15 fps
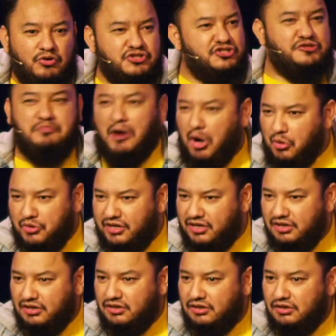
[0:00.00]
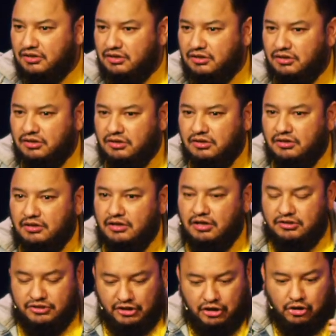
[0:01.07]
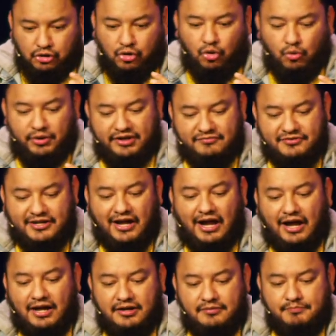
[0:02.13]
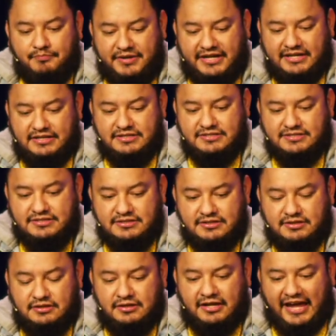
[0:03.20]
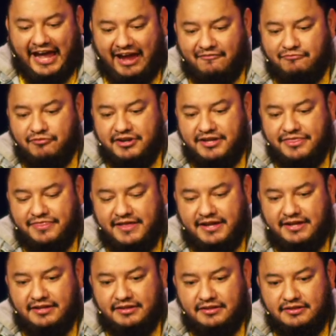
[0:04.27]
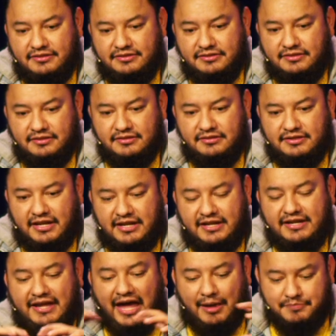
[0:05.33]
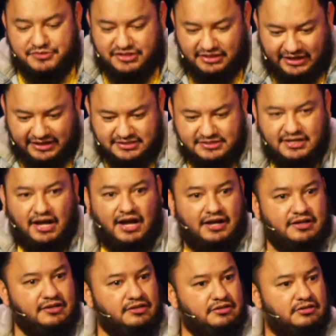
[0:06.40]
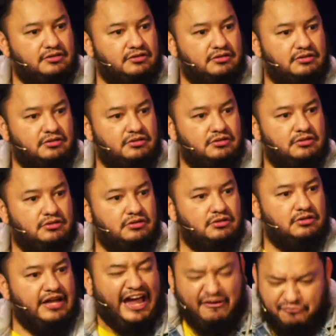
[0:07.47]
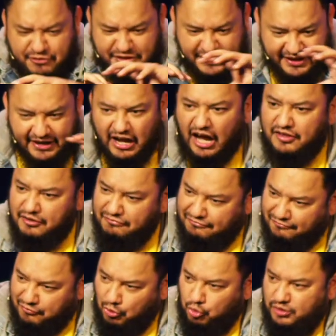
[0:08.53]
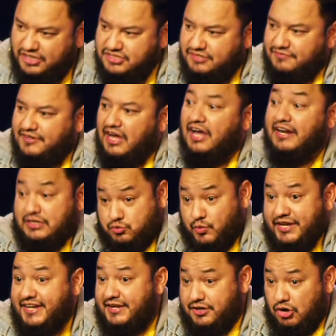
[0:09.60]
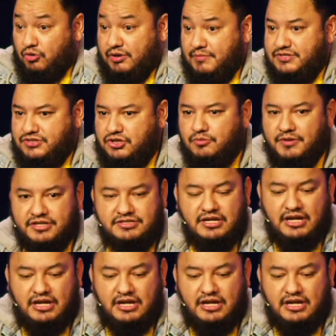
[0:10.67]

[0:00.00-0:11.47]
smoke. The glory of God means everything that encapsulates God. Everything God, the fullness of God as we can know him as humans,